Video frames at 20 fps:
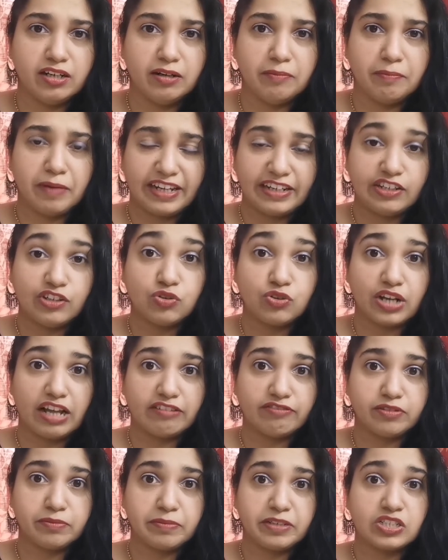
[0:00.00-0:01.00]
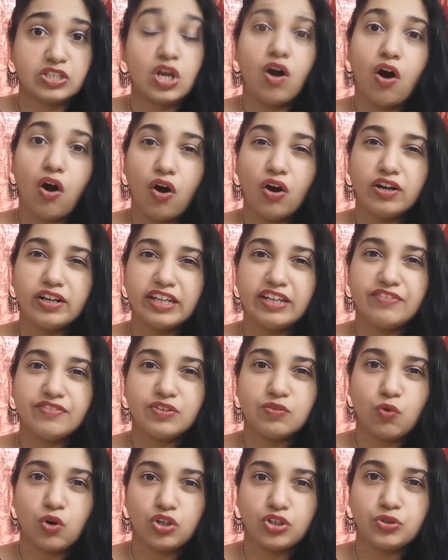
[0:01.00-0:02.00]
minute alphabets. Or
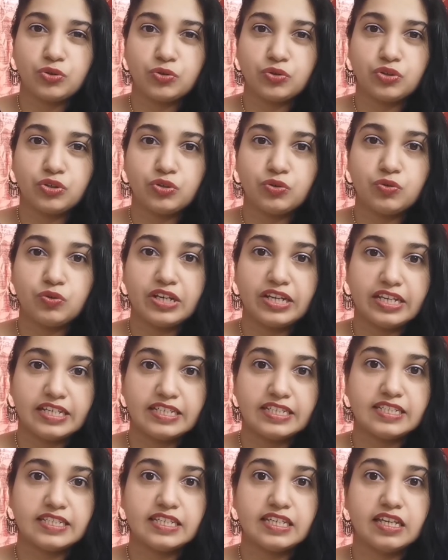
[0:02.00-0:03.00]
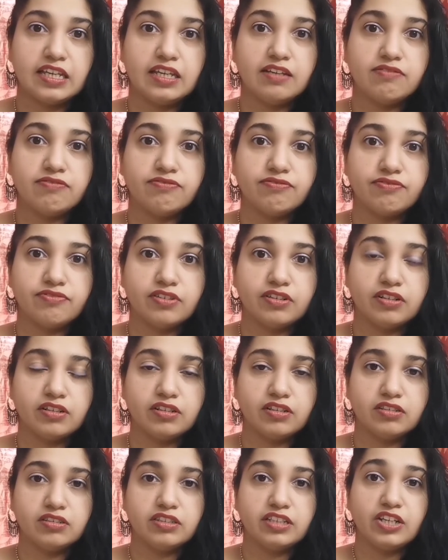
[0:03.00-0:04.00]
even what you could do is, if
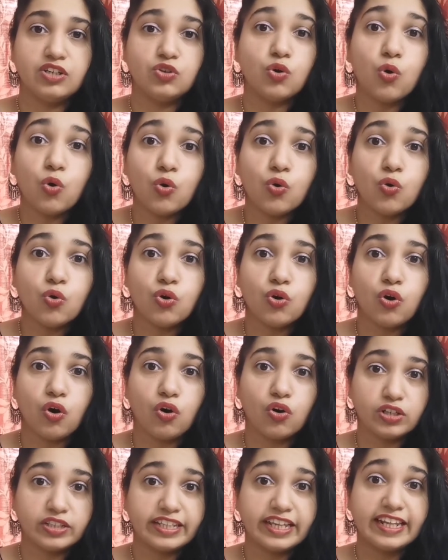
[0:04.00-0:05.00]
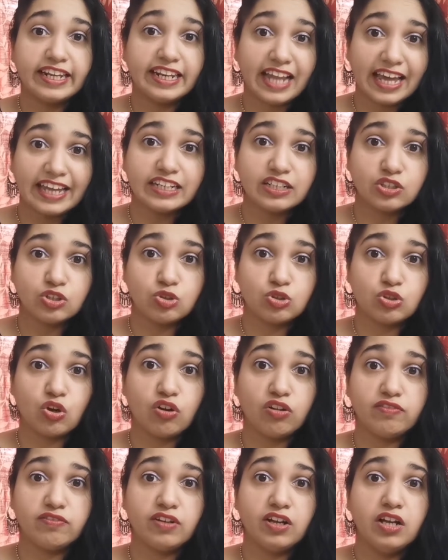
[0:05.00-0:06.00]
they know or they like to
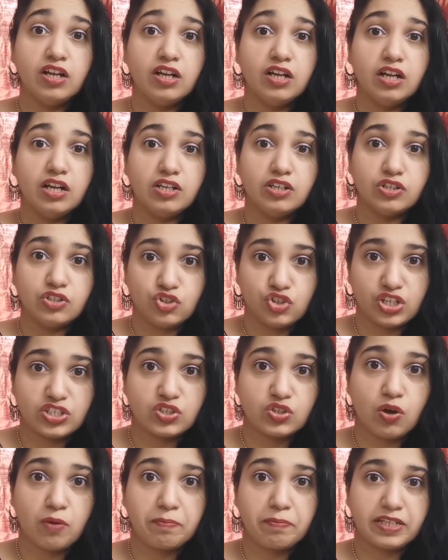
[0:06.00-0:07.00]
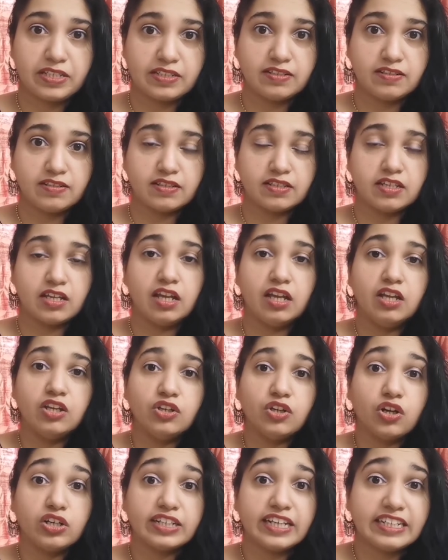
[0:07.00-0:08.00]
solve jigsaw puzzles,
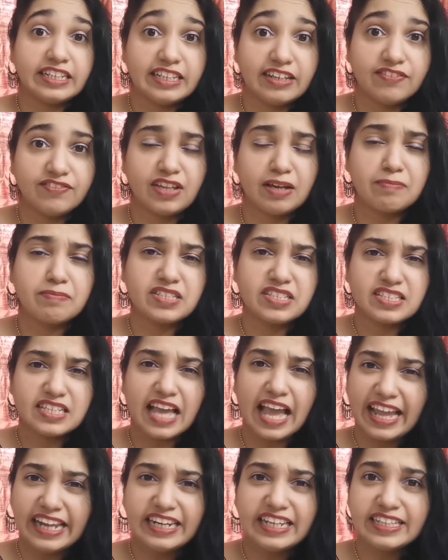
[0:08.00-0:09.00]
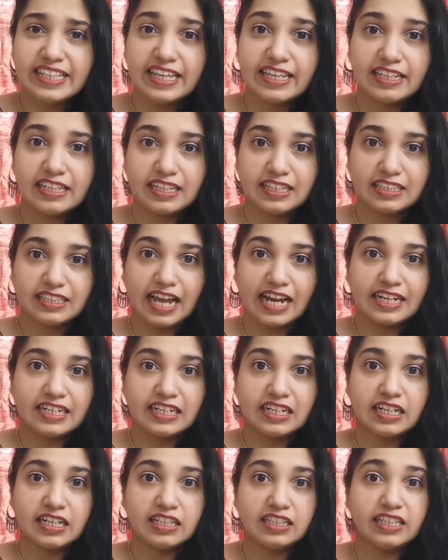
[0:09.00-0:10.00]
you all can give them anything that
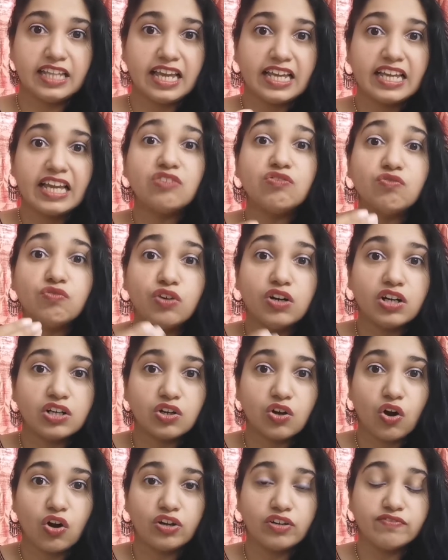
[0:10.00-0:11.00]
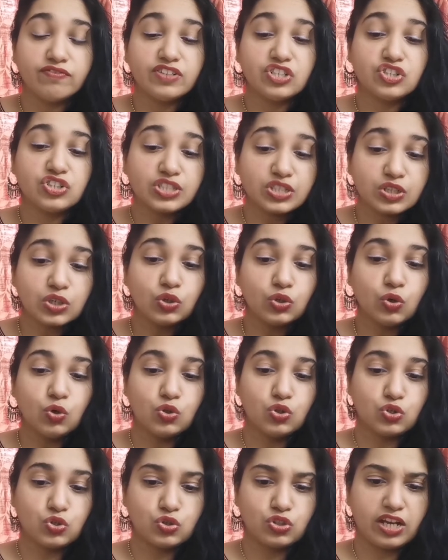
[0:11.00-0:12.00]
they can work on which is
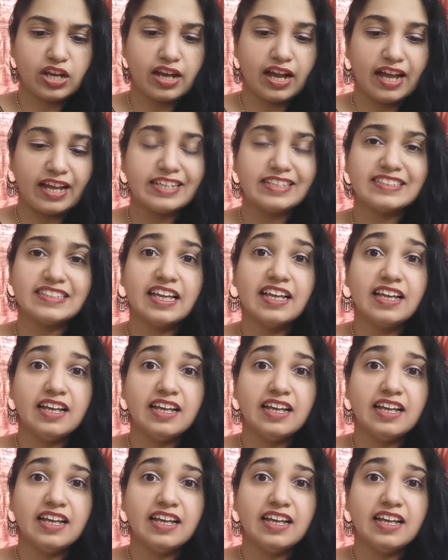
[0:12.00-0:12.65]
close to their eyes.